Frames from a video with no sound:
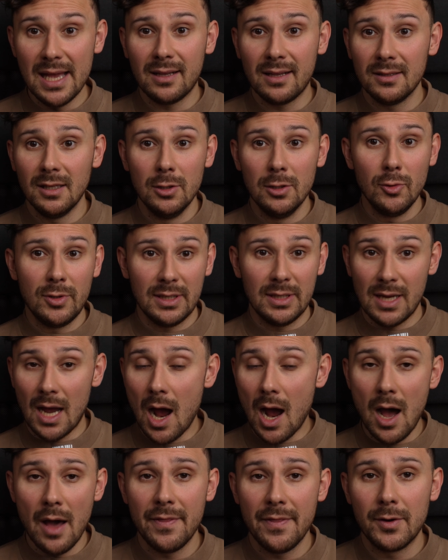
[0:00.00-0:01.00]
likely look at
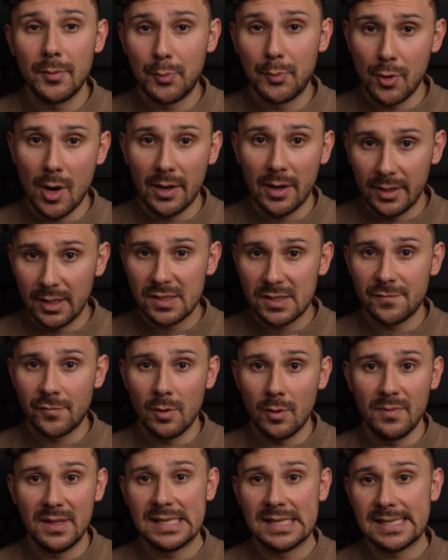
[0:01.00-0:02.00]
other products
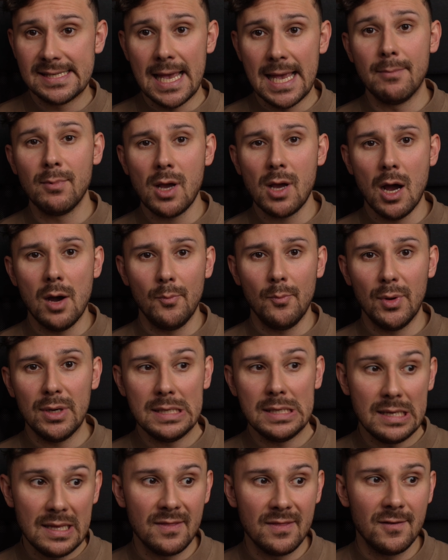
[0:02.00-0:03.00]
from the same
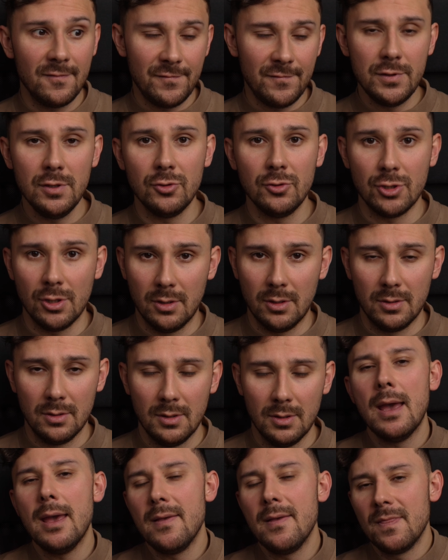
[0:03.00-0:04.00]
company in the future.
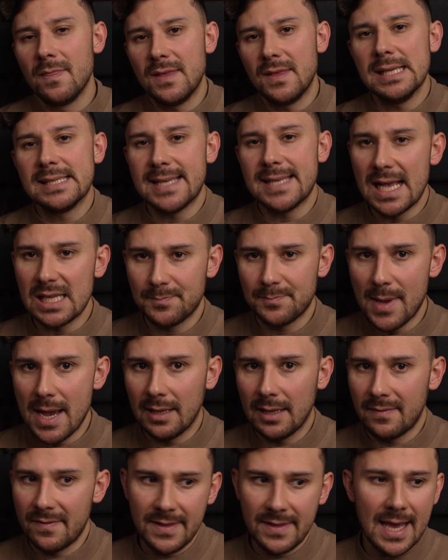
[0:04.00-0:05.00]
In this
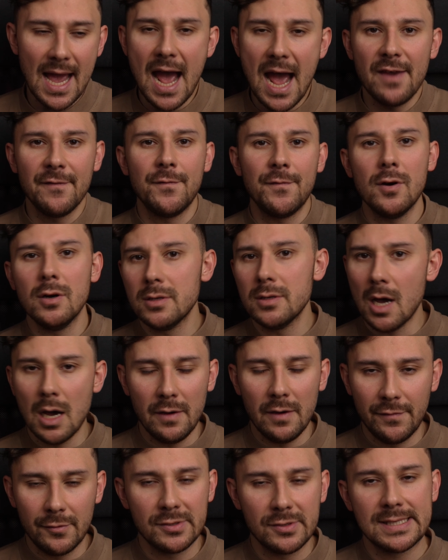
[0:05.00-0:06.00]
aspect, the iPhone
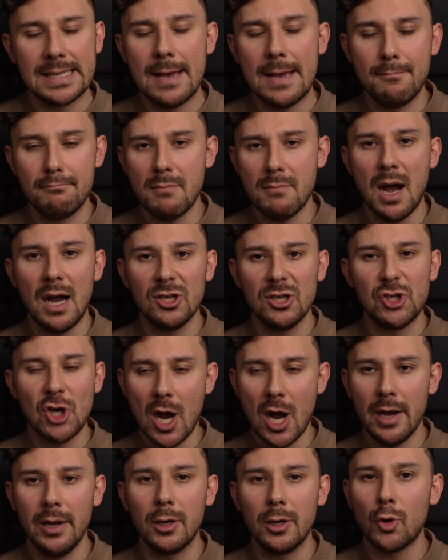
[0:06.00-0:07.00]
offers a much
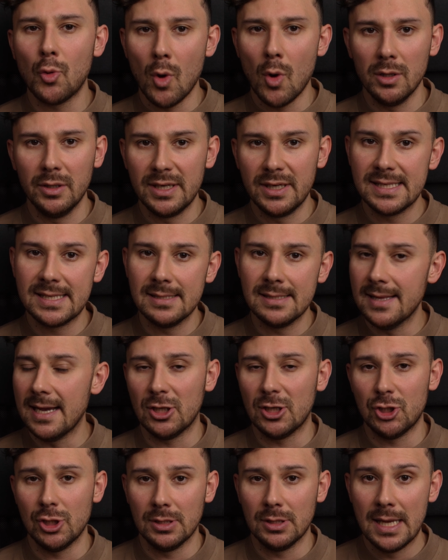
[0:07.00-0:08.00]
higher quality
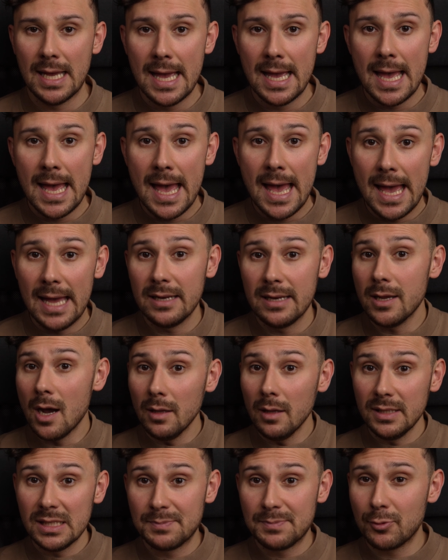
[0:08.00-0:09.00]
selection, and
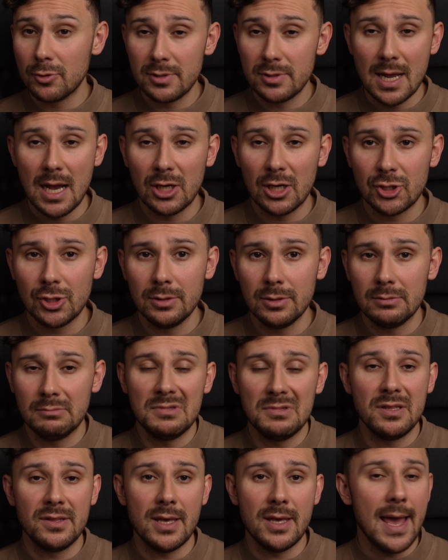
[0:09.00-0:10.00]
all its production
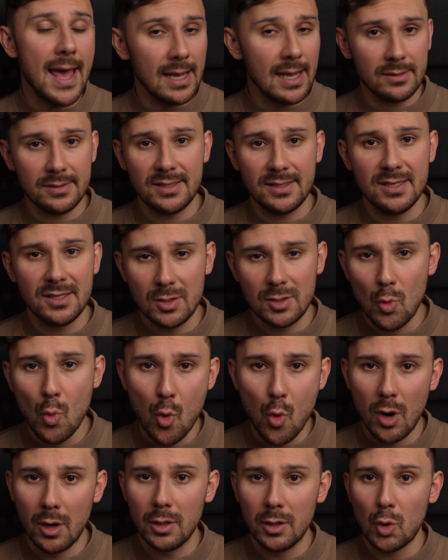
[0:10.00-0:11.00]
in the ecosystem
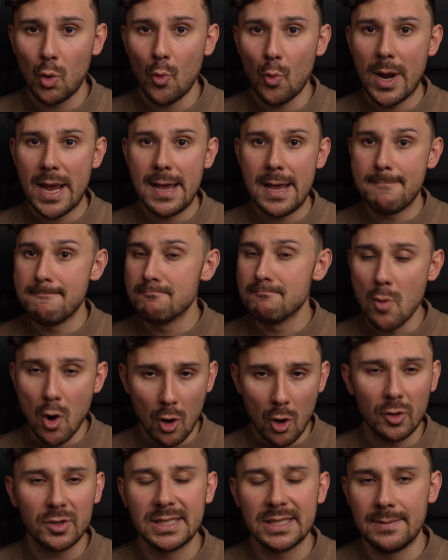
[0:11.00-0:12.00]
work way
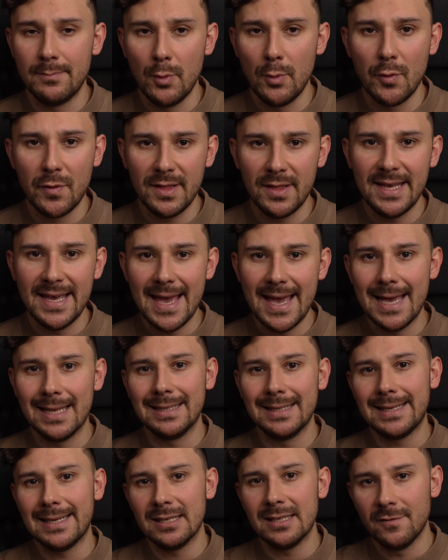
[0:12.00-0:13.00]
more smoothly
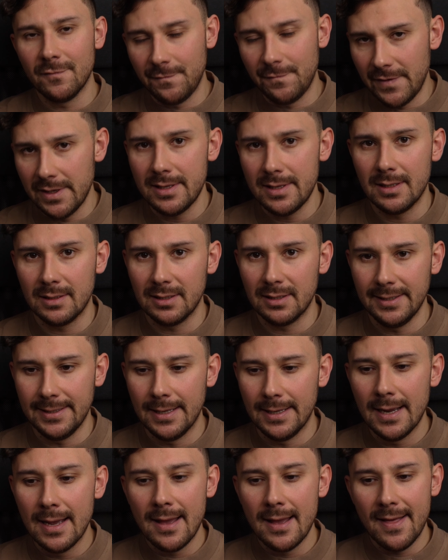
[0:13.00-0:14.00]
and
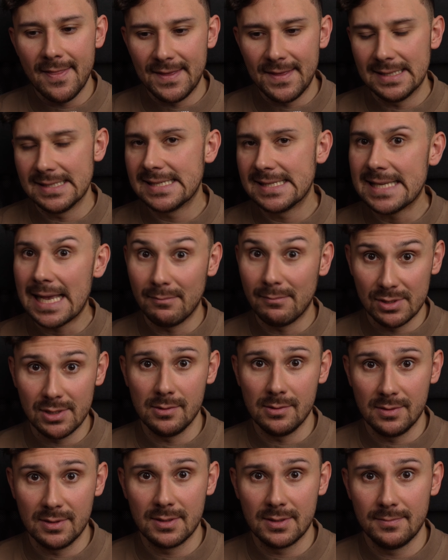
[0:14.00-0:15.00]
conveniently than
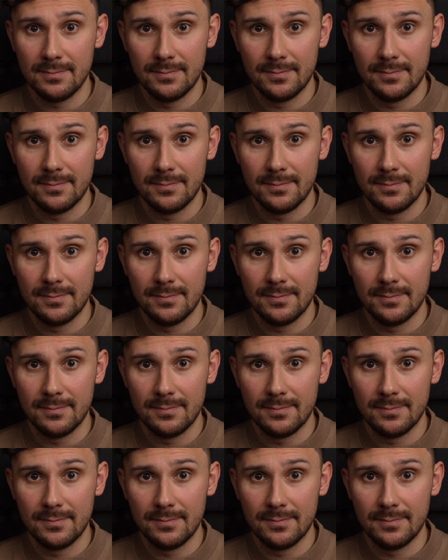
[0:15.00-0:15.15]
Samsung's.